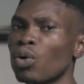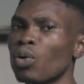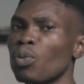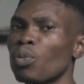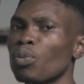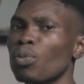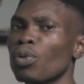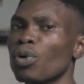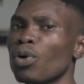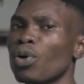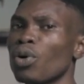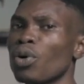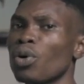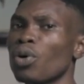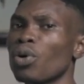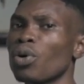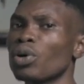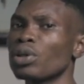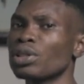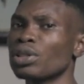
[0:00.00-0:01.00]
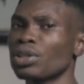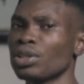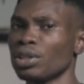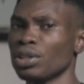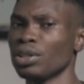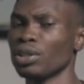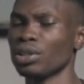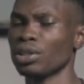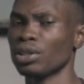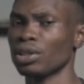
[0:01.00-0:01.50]
more
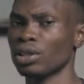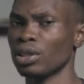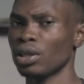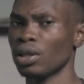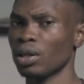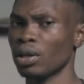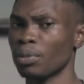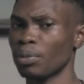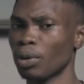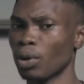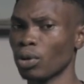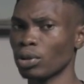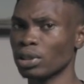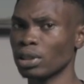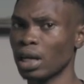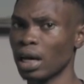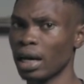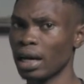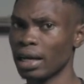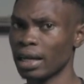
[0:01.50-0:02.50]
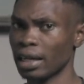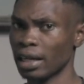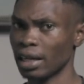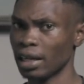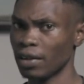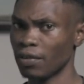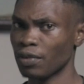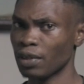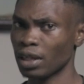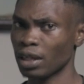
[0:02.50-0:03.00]
things. Because now
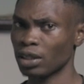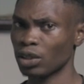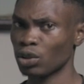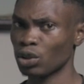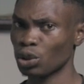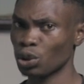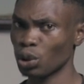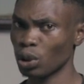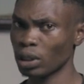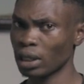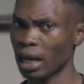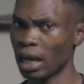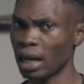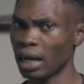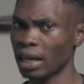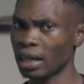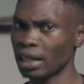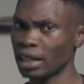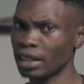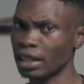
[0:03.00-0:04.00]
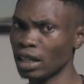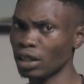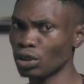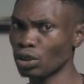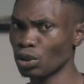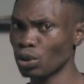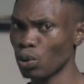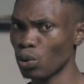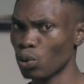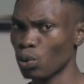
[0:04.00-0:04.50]
if the shutter they
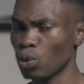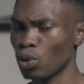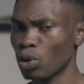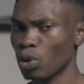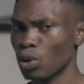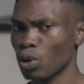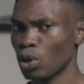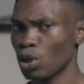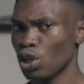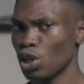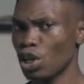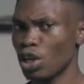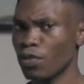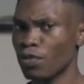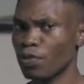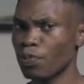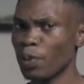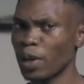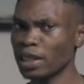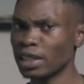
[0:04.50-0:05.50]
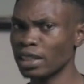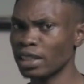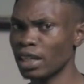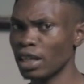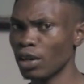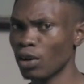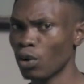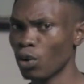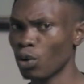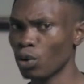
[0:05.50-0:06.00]
slow, if person
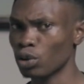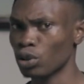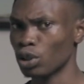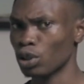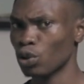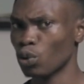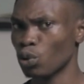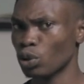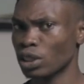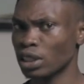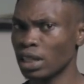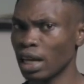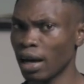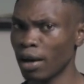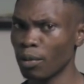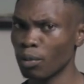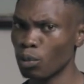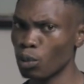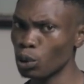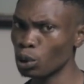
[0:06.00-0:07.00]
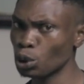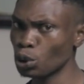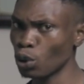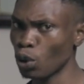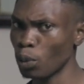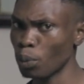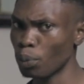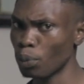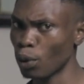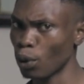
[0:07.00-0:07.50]
they run, you go see that
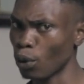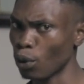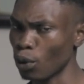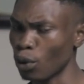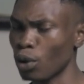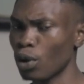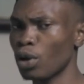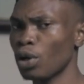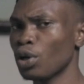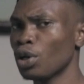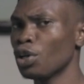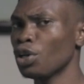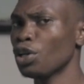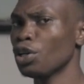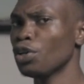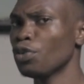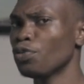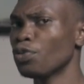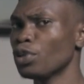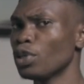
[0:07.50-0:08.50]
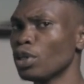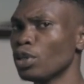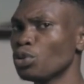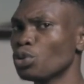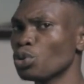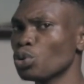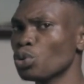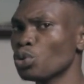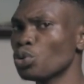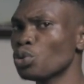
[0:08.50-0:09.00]
motion blur. If they
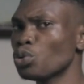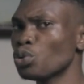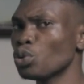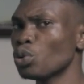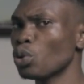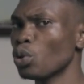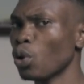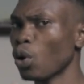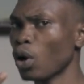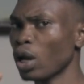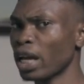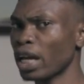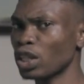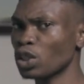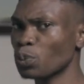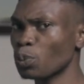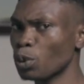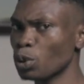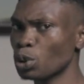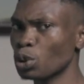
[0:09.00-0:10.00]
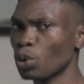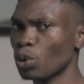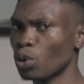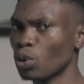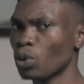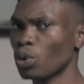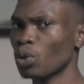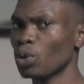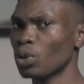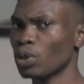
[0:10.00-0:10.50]
do long exposure,
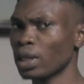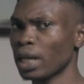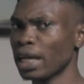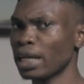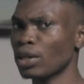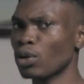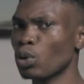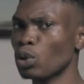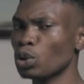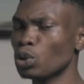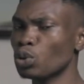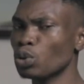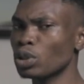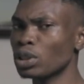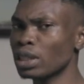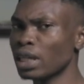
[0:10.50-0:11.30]
now you go use